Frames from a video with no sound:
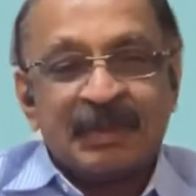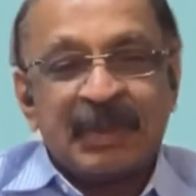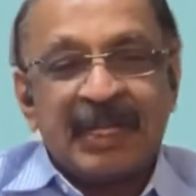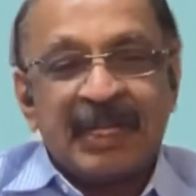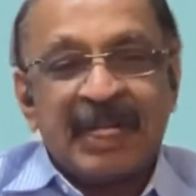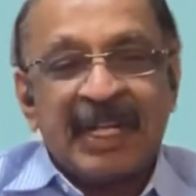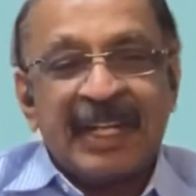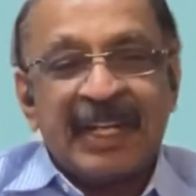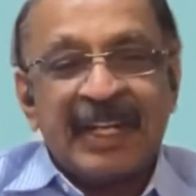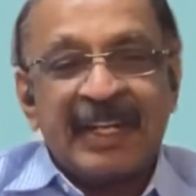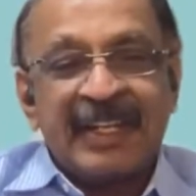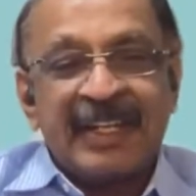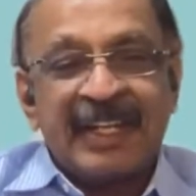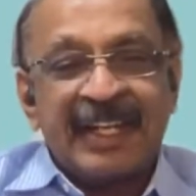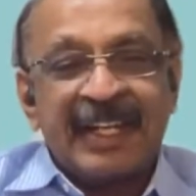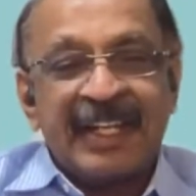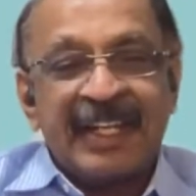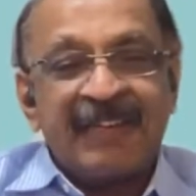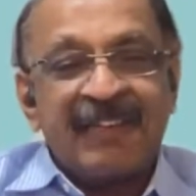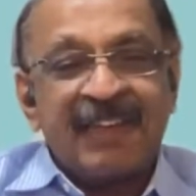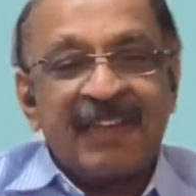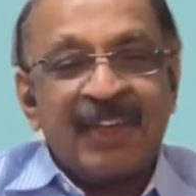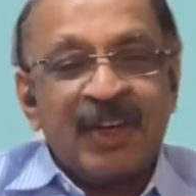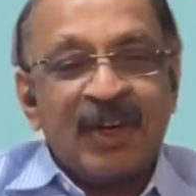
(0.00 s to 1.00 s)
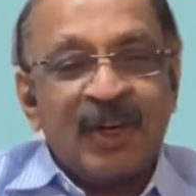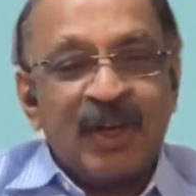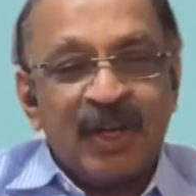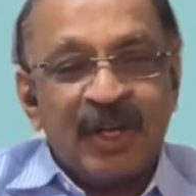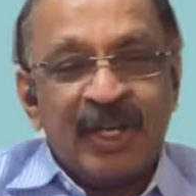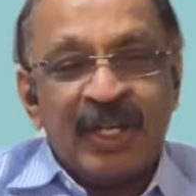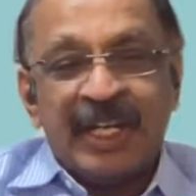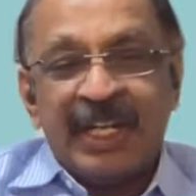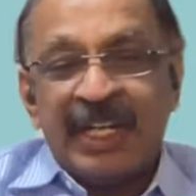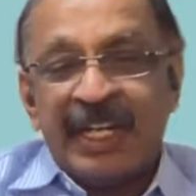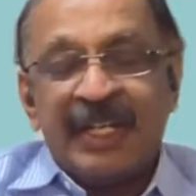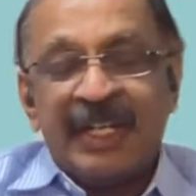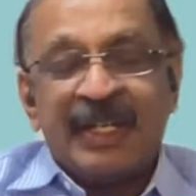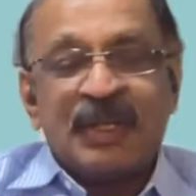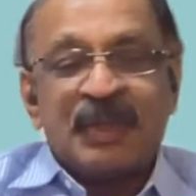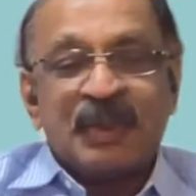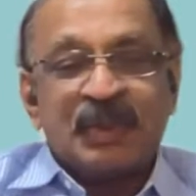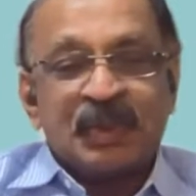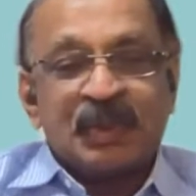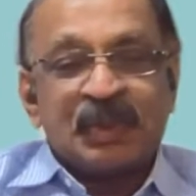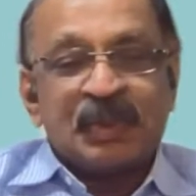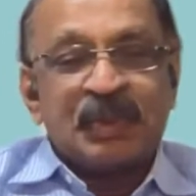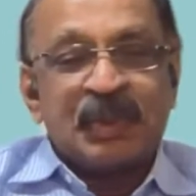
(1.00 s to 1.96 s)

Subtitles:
But I agree, we all need to